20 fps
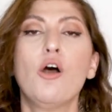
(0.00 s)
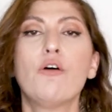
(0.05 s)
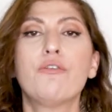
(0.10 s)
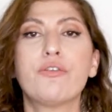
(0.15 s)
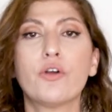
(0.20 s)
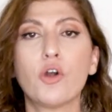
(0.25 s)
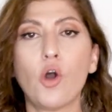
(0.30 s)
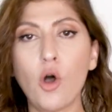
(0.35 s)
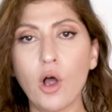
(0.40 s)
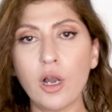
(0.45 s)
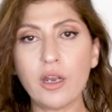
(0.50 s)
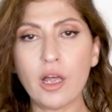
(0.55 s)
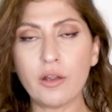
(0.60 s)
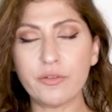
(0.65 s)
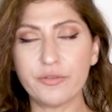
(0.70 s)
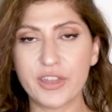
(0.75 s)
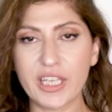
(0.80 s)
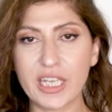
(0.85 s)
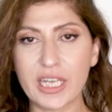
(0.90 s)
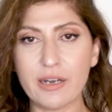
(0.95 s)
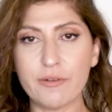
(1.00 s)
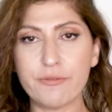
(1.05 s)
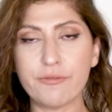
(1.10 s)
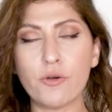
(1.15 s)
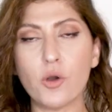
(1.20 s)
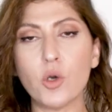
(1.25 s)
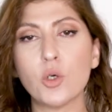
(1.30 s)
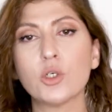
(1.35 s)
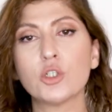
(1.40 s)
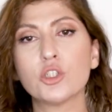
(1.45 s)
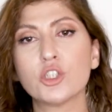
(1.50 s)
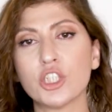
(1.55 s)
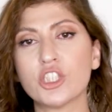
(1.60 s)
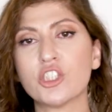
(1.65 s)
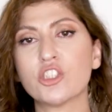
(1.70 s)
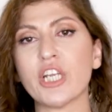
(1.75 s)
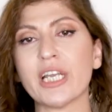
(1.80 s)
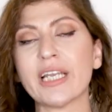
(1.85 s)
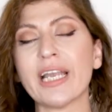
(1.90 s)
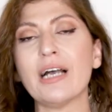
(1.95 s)
For all of the info,
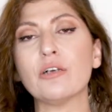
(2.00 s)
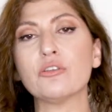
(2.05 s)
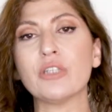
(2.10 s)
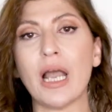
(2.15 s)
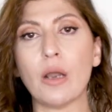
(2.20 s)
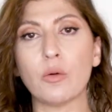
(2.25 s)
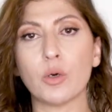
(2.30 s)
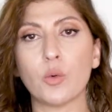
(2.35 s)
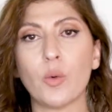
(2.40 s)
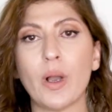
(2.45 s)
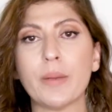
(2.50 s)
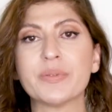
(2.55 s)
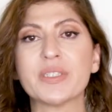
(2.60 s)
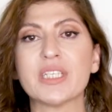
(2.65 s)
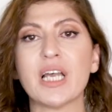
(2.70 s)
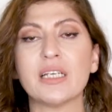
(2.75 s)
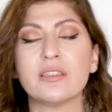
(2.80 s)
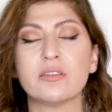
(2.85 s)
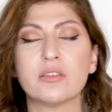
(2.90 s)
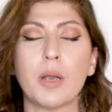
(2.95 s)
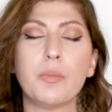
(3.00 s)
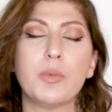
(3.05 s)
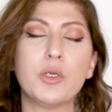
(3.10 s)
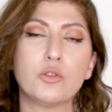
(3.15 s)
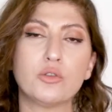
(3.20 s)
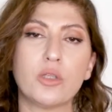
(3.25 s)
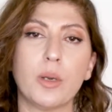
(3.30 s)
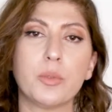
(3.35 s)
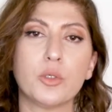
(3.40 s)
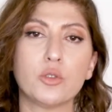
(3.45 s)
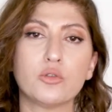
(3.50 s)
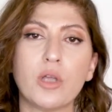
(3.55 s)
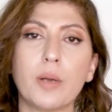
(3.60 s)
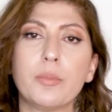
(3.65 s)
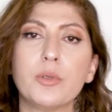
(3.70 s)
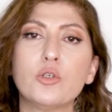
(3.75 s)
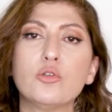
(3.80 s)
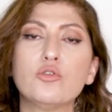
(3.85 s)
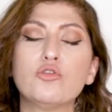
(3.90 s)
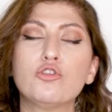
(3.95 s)
just check out our website
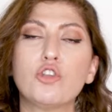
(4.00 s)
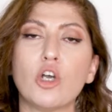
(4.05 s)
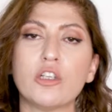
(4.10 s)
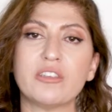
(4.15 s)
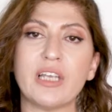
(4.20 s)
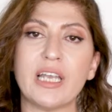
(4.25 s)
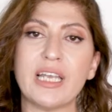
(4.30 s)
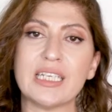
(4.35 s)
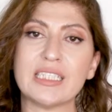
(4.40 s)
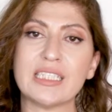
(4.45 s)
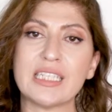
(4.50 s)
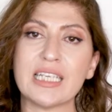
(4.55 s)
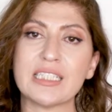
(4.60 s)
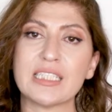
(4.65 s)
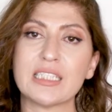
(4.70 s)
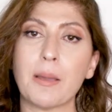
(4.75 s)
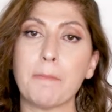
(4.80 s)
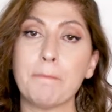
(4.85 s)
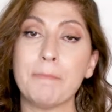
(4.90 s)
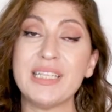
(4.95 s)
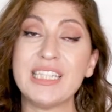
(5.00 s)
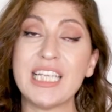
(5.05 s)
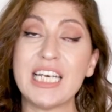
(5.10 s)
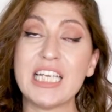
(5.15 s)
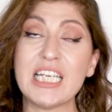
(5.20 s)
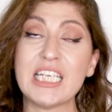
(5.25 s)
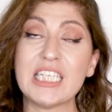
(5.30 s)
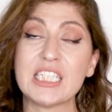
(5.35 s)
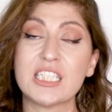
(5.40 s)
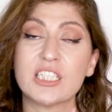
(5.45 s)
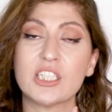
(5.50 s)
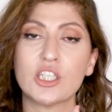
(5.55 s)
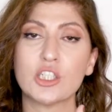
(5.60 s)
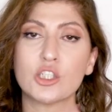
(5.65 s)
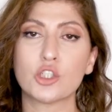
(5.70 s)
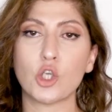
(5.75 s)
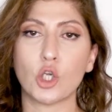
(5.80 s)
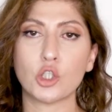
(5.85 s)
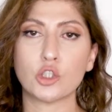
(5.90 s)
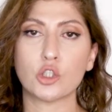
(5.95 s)

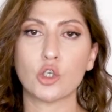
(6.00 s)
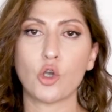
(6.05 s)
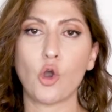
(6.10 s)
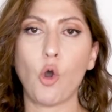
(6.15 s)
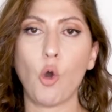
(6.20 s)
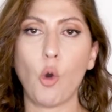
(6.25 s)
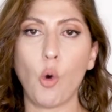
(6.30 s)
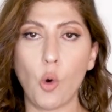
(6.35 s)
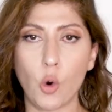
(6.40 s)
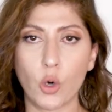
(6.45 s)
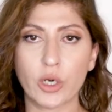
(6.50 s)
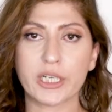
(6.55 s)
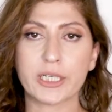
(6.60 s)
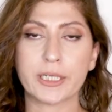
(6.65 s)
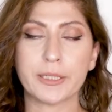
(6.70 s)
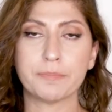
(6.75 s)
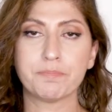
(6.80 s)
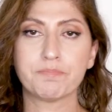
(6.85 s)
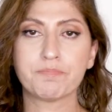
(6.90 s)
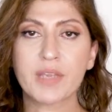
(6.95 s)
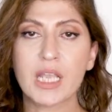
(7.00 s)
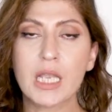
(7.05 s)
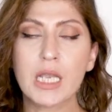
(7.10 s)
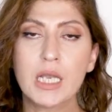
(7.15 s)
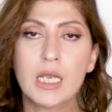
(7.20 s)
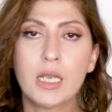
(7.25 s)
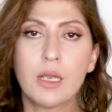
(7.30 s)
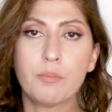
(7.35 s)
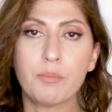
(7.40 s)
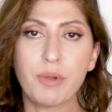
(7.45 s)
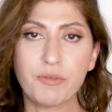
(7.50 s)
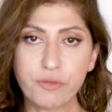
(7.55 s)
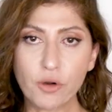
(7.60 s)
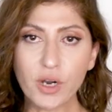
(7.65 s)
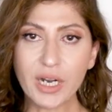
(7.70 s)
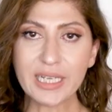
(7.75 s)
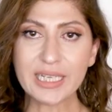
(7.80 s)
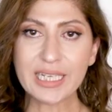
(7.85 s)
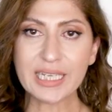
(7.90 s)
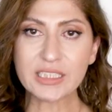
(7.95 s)
www.assmiddleeast.org. Before
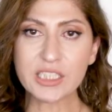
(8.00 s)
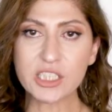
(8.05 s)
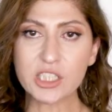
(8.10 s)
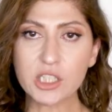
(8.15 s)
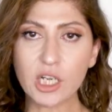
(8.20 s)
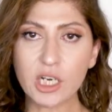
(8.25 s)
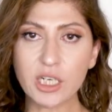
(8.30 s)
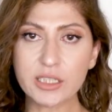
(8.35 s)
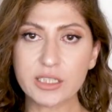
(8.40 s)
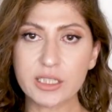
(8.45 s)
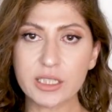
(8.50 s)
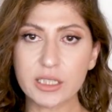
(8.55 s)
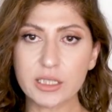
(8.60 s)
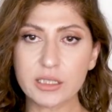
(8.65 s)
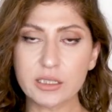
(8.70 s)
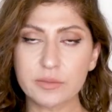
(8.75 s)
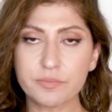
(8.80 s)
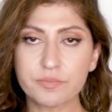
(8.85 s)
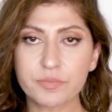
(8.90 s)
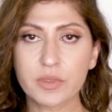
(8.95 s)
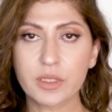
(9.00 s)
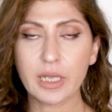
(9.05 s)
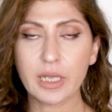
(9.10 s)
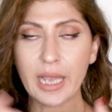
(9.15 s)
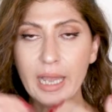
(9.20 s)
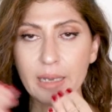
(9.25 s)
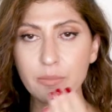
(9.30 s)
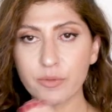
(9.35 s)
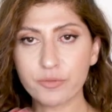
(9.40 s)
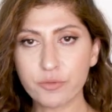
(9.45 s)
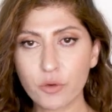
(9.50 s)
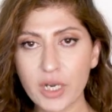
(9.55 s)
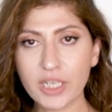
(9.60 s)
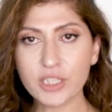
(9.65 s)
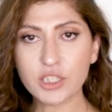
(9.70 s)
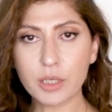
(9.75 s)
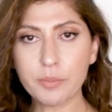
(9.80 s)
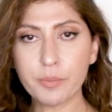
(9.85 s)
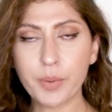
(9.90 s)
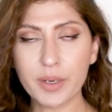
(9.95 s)
I get started, and before
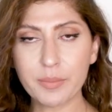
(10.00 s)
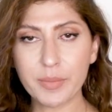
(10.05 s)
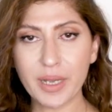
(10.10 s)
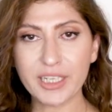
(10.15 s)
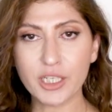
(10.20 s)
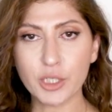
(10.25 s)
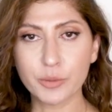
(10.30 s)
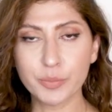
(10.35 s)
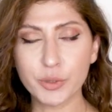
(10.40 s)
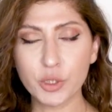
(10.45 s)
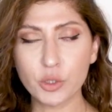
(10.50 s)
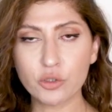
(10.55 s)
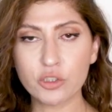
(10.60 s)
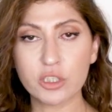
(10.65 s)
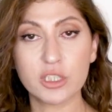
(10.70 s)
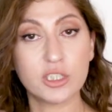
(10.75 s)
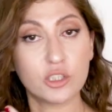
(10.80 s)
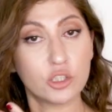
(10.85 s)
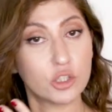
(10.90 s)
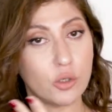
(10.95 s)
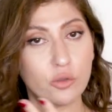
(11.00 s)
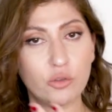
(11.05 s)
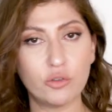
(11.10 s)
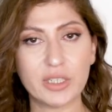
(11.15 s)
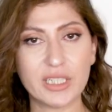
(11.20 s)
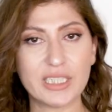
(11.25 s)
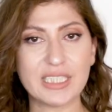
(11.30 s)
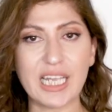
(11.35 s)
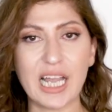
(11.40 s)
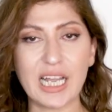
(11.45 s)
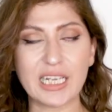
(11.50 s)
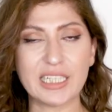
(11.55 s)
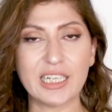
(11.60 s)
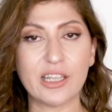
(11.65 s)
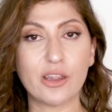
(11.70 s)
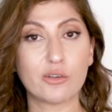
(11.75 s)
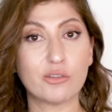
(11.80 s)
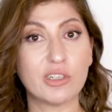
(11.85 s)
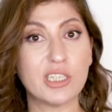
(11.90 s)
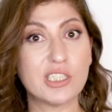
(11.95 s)
I jump on my computer and show you
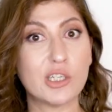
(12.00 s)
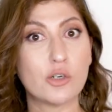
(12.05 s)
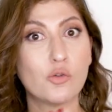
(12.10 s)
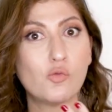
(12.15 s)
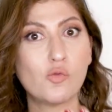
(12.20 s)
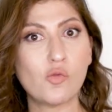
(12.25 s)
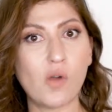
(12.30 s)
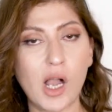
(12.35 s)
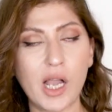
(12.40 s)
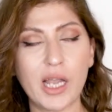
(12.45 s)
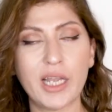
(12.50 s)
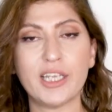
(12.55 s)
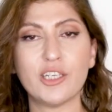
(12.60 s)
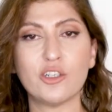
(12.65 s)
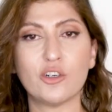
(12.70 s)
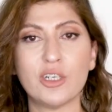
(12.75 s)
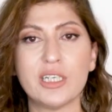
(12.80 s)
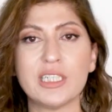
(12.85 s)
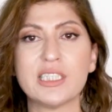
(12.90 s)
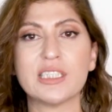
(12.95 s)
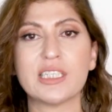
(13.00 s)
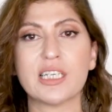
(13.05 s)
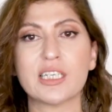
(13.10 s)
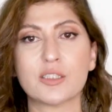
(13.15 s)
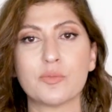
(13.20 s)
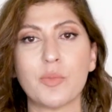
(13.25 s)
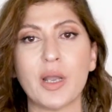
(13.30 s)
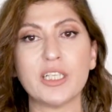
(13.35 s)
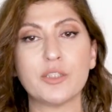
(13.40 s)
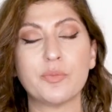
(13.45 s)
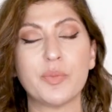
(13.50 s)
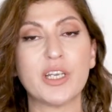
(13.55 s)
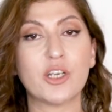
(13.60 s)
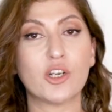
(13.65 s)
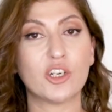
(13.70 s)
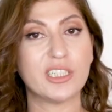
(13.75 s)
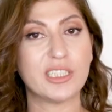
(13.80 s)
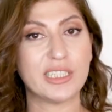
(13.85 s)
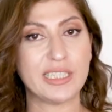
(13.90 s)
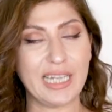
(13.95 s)
exactly the reason why your listings might be
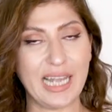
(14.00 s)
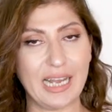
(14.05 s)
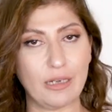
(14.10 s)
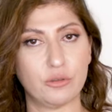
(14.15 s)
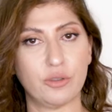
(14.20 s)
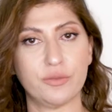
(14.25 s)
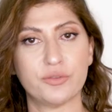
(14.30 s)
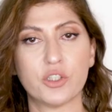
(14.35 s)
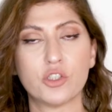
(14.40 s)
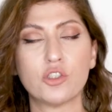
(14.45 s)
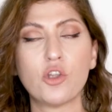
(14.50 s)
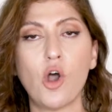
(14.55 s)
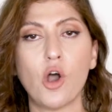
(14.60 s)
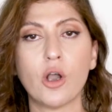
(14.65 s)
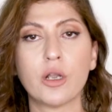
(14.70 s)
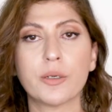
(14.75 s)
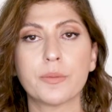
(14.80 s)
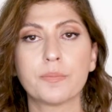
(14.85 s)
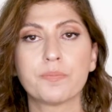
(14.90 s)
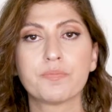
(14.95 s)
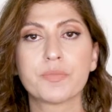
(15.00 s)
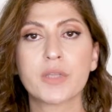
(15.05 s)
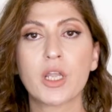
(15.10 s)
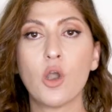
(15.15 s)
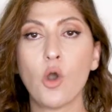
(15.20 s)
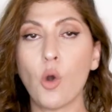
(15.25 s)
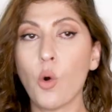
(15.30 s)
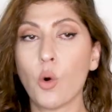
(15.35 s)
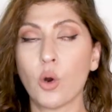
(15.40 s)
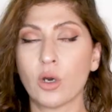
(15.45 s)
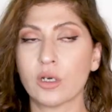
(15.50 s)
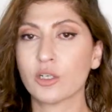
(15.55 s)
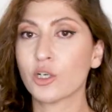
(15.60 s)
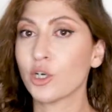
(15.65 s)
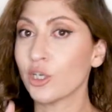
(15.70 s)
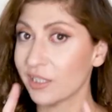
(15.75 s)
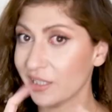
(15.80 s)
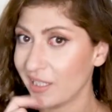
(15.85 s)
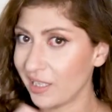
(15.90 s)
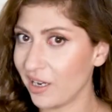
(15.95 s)
currently out of stock or
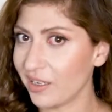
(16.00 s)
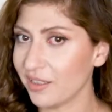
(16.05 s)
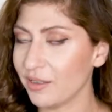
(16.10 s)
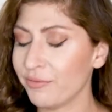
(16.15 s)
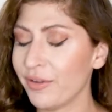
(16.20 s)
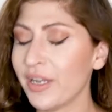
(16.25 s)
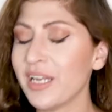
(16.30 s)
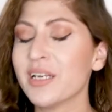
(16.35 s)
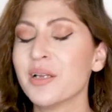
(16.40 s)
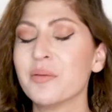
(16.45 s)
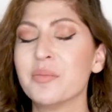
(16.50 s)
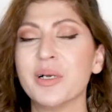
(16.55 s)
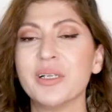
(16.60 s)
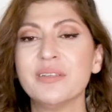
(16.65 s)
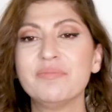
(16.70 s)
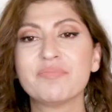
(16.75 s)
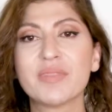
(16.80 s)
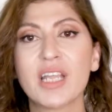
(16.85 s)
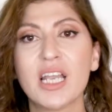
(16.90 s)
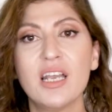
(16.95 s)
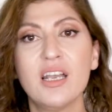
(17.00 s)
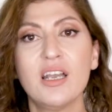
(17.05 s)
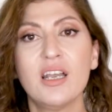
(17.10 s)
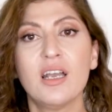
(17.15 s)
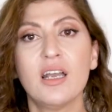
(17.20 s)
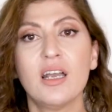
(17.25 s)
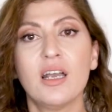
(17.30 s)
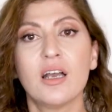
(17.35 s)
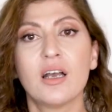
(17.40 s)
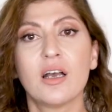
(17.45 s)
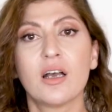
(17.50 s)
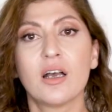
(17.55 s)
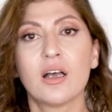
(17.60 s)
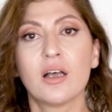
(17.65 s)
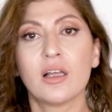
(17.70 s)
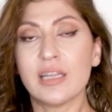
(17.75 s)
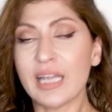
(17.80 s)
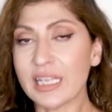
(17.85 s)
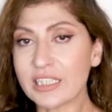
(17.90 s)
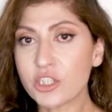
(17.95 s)
currently unavailable,
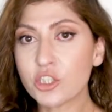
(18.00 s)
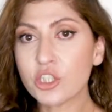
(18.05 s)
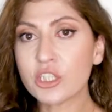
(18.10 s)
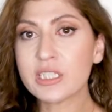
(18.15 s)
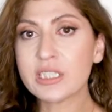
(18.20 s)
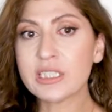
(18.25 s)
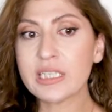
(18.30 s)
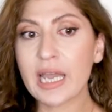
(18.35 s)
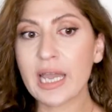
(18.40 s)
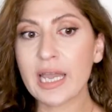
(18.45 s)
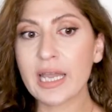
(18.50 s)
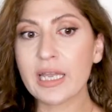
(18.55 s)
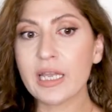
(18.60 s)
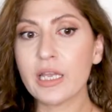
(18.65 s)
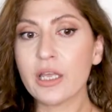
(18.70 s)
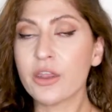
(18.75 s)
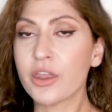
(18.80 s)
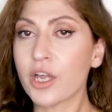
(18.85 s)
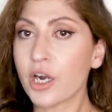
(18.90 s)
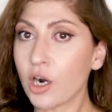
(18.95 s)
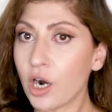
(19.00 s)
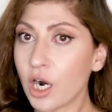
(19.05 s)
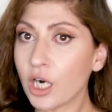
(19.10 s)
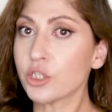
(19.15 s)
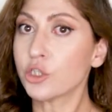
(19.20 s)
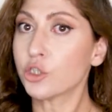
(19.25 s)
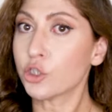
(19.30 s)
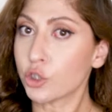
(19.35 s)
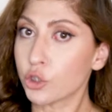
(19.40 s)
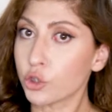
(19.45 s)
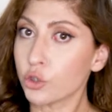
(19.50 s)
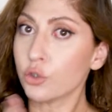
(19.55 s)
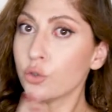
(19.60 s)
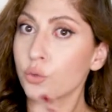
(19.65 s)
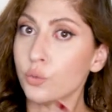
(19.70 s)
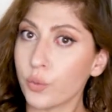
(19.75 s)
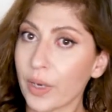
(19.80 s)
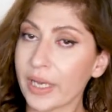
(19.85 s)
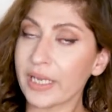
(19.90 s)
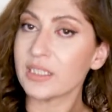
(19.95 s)
let's just say there are
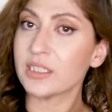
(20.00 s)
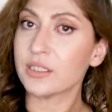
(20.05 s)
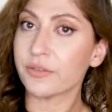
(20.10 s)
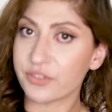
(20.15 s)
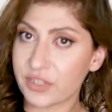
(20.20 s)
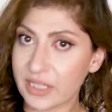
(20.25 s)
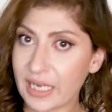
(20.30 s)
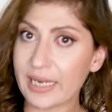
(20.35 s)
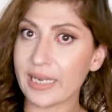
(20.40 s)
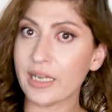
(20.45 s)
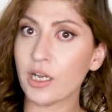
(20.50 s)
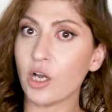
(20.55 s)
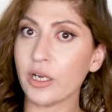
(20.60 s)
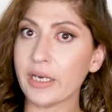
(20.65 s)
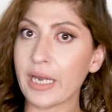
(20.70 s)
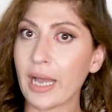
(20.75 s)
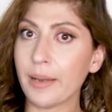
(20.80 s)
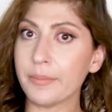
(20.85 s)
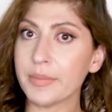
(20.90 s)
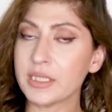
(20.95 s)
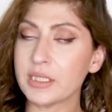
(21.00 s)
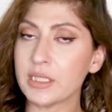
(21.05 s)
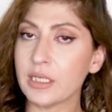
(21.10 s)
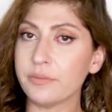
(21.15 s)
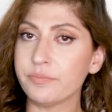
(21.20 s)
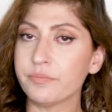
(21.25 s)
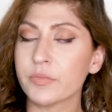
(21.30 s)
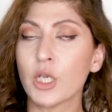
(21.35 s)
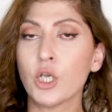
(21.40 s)
two ways of selling on Amazon.